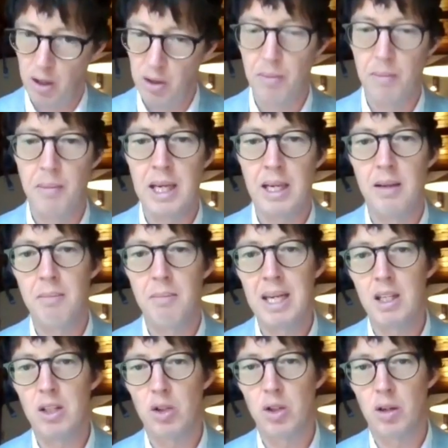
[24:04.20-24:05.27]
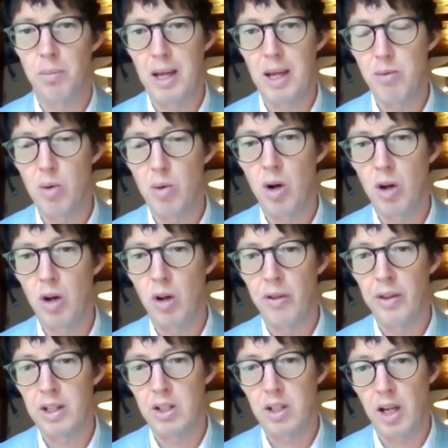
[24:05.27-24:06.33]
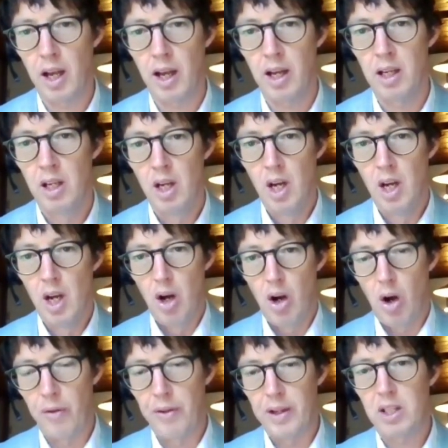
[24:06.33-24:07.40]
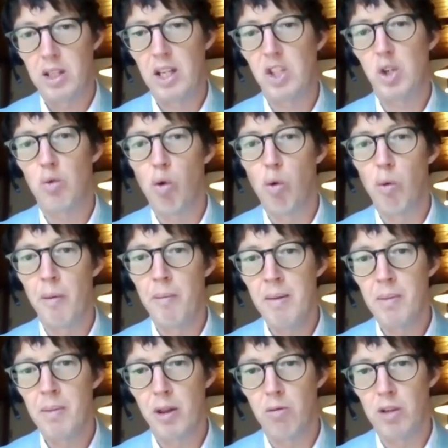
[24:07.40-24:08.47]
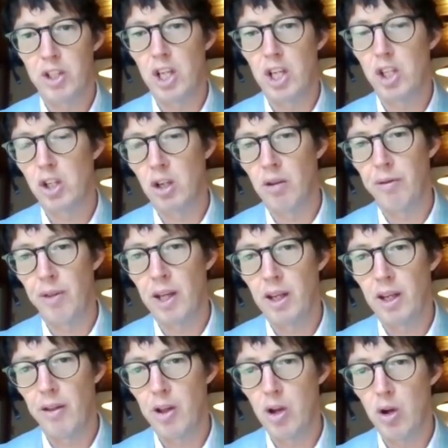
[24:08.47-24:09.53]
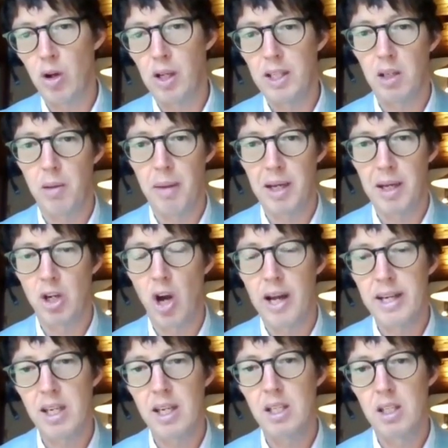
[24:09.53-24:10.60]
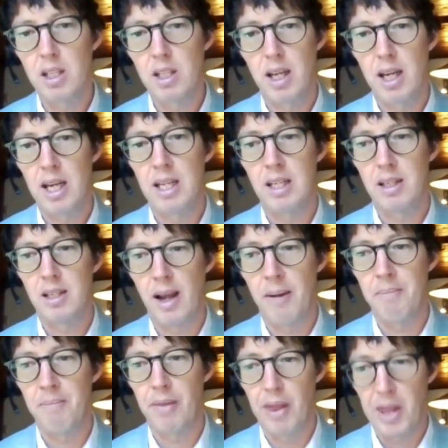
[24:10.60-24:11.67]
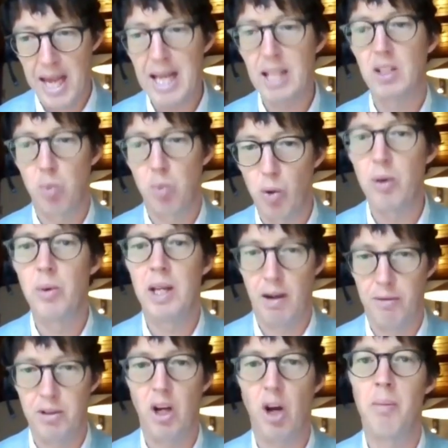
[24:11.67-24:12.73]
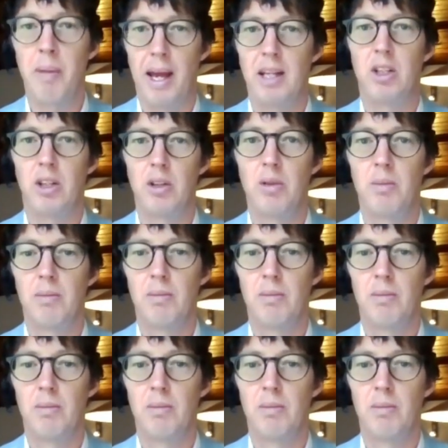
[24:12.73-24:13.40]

many sort of people on this session will remember the recession of the early to mid 90s. And that's where we have to go back to